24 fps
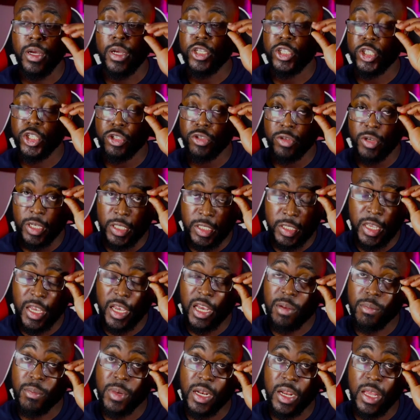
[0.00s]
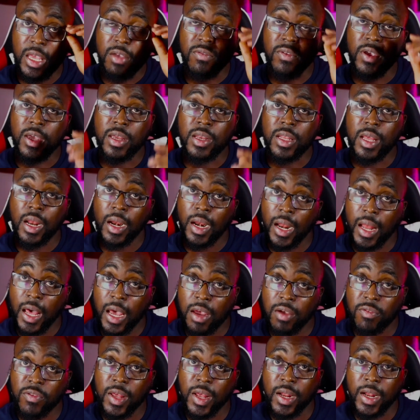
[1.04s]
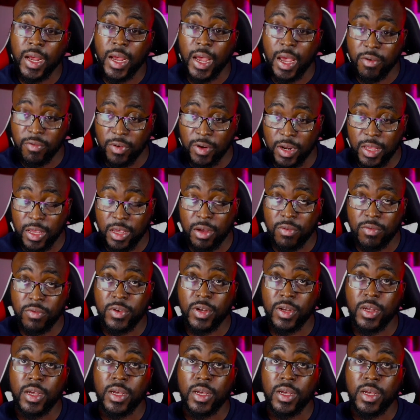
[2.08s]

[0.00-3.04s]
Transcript: trusting and believing the life that I have lived